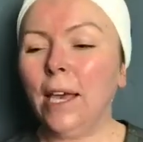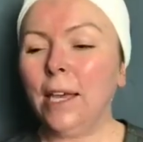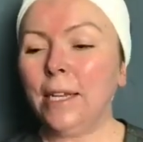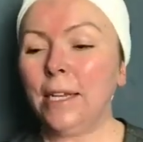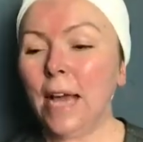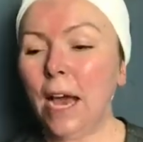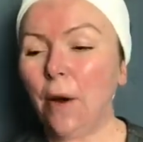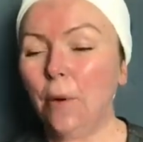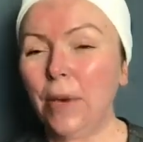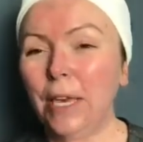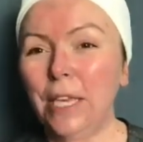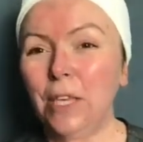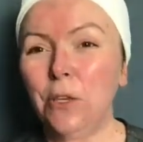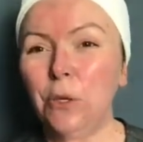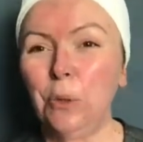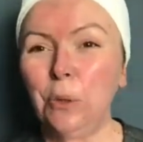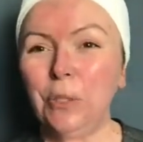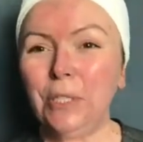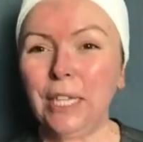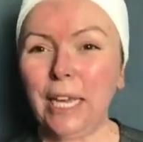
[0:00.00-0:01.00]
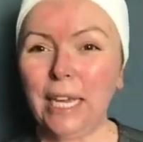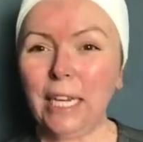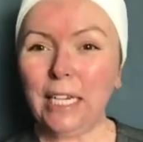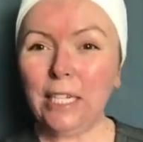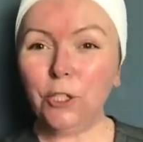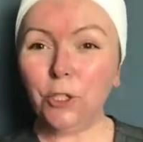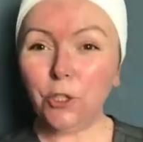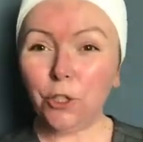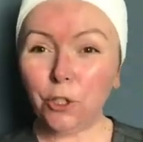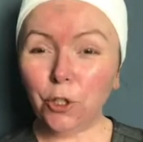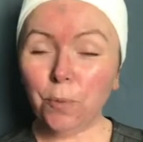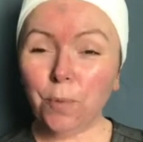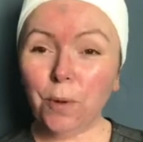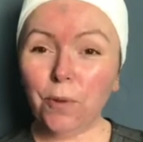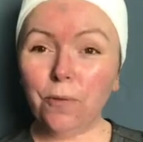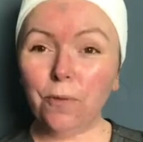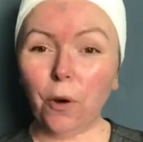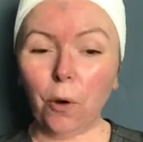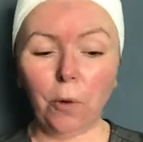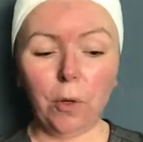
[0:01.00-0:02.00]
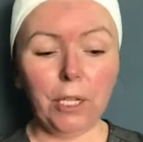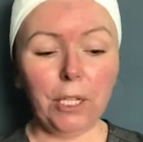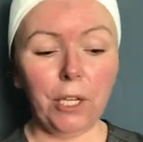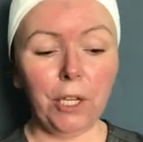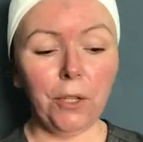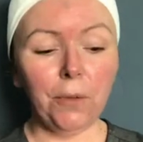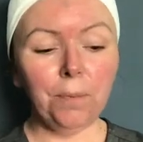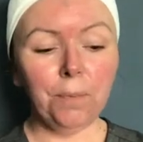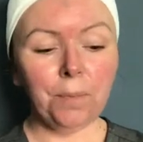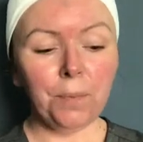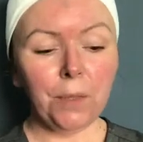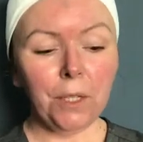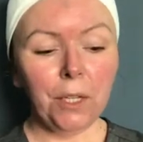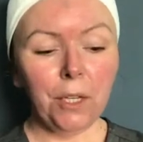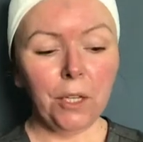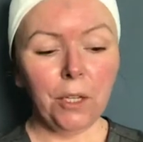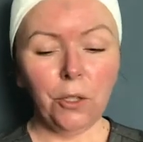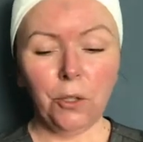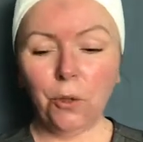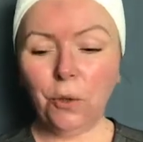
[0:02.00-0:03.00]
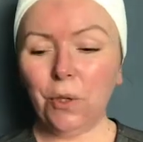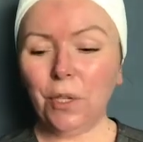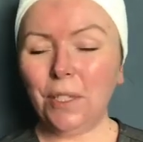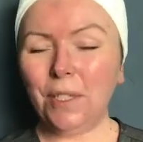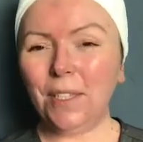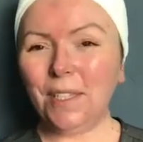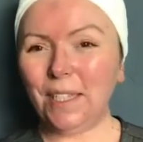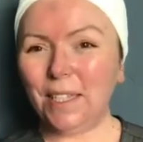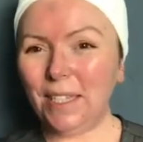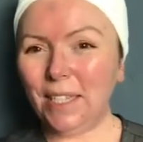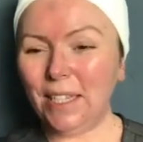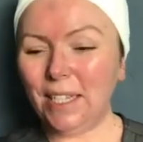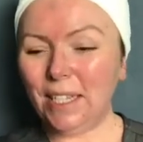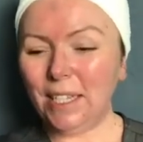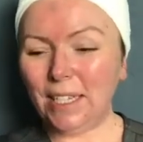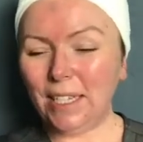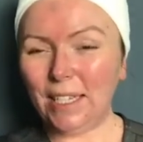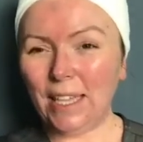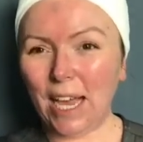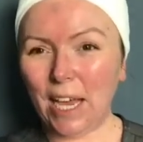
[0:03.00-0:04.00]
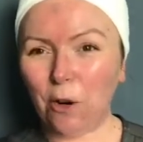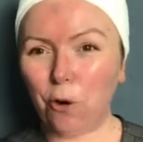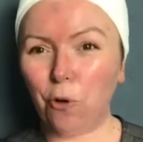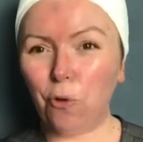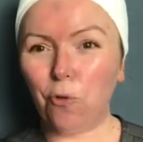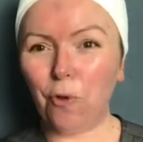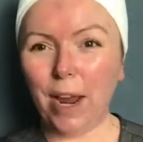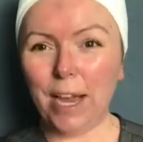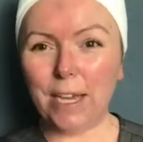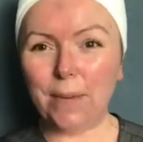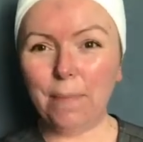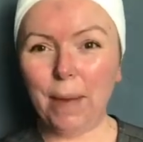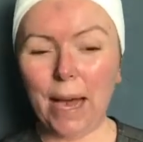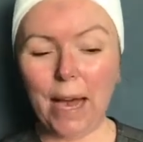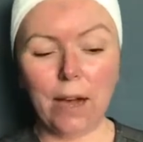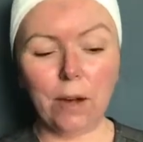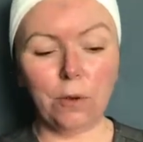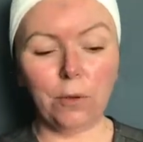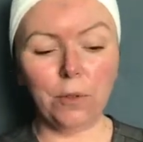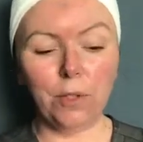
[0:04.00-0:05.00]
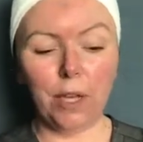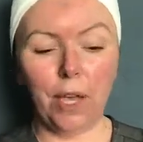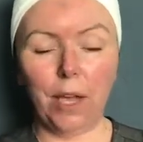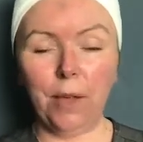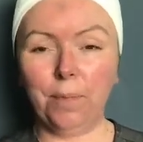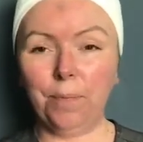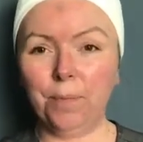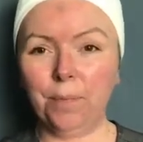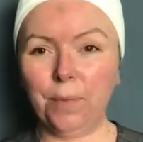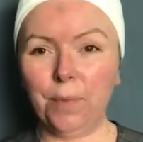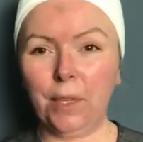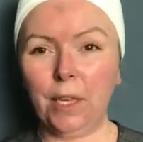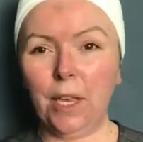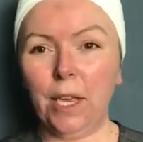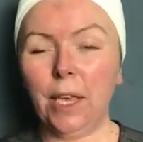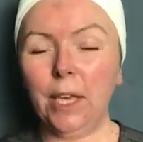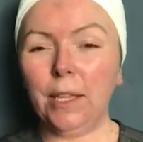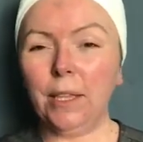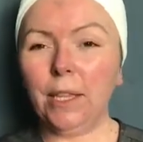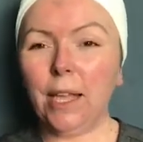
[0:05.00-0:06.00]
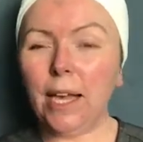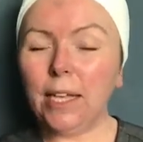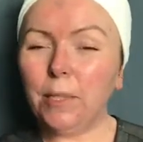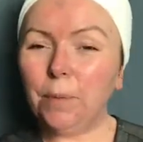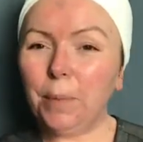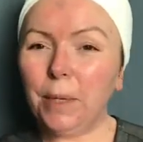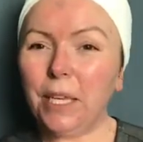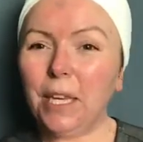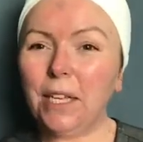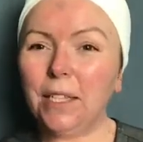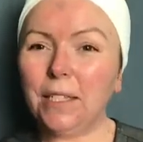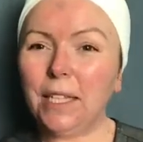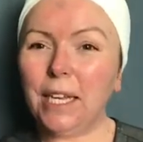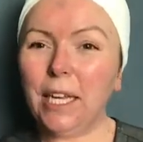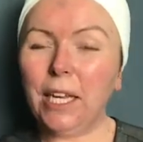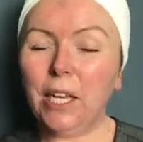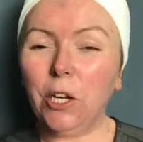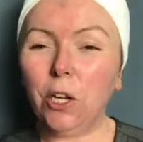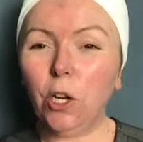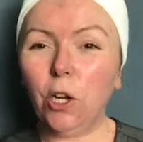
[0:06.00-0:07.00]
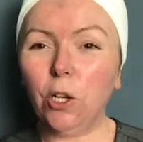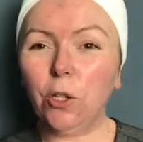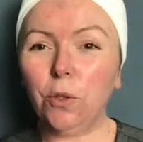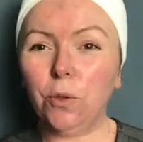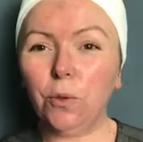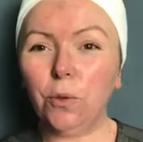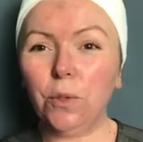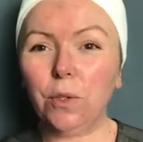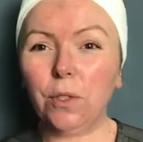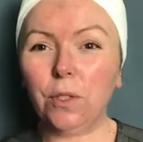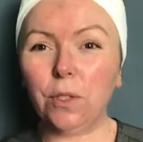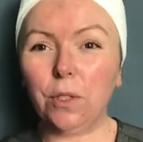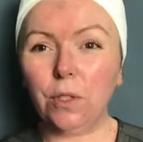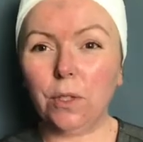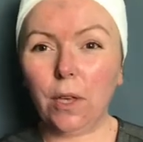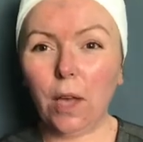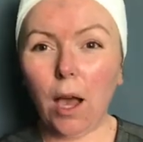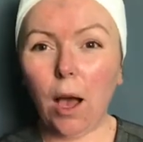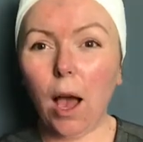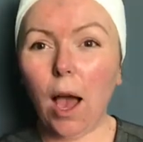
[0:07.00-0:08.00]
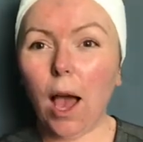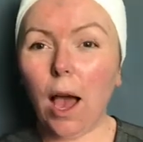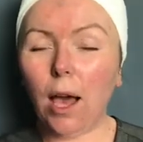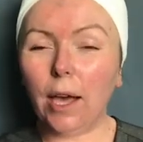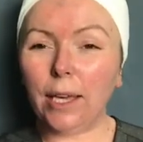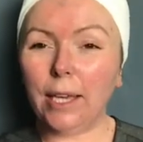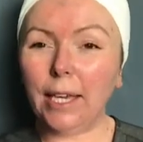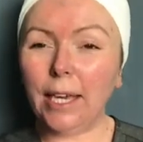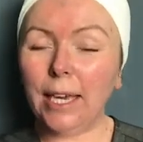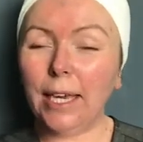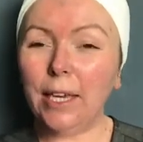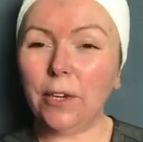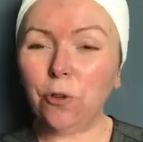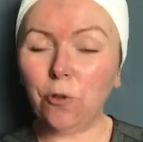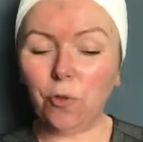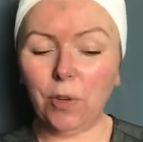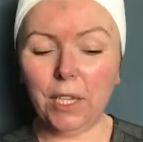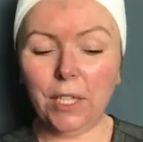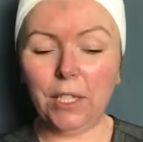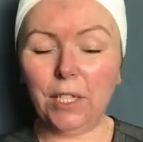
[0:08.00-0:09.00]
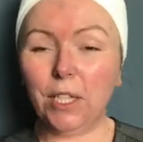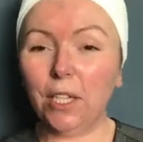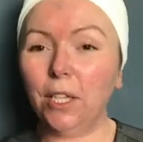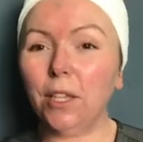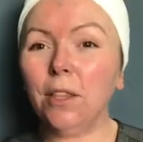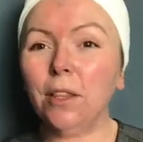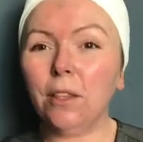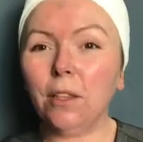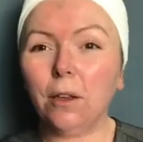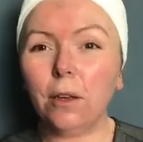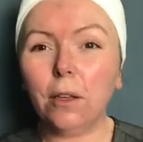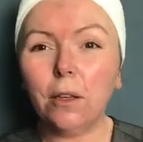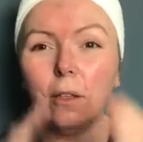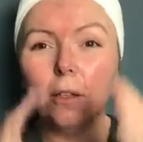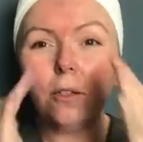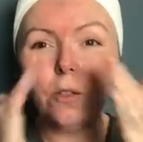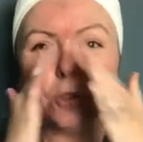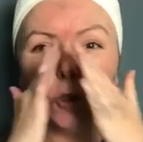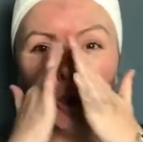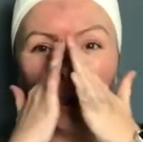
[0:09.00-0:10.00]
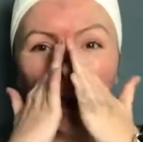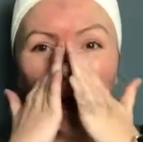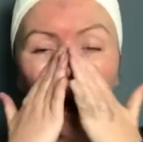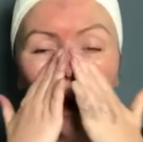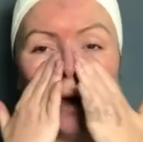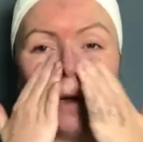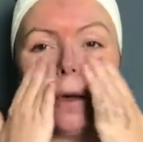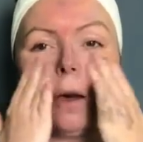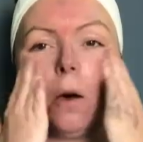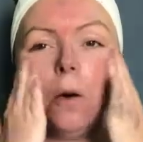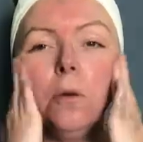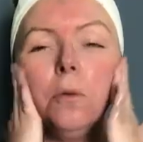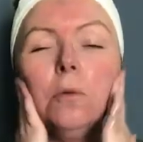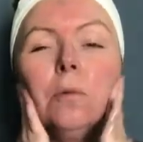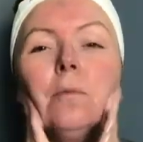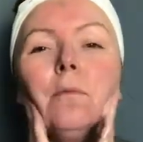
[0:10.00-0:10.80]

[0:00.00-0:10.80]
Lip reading: Now, in your daily superfoliant, you can see that it's that grey powder. That's because it includes a key ingredient, charcoal.